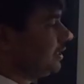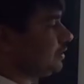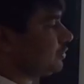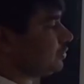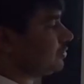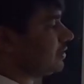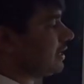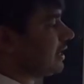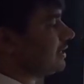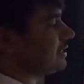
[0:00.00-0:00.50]

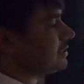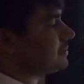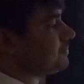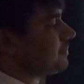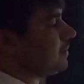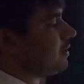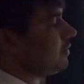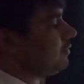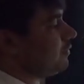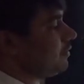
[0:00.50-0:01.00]
into 10 is
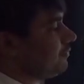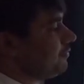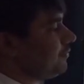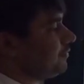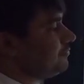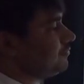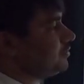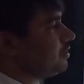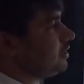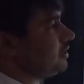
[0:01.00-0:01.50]
power
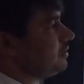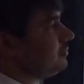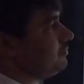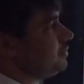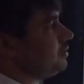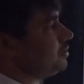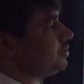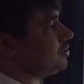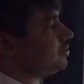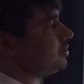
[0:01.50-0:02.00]

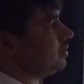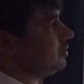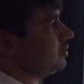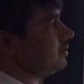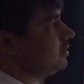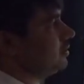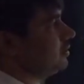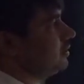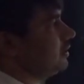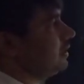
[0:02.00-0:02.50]
15
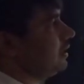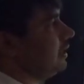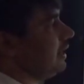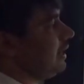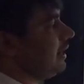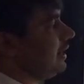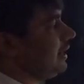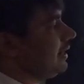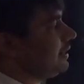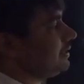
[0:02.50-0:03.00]
meter.
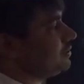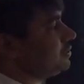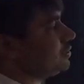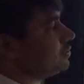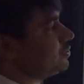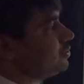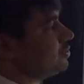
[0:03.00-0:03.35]
Another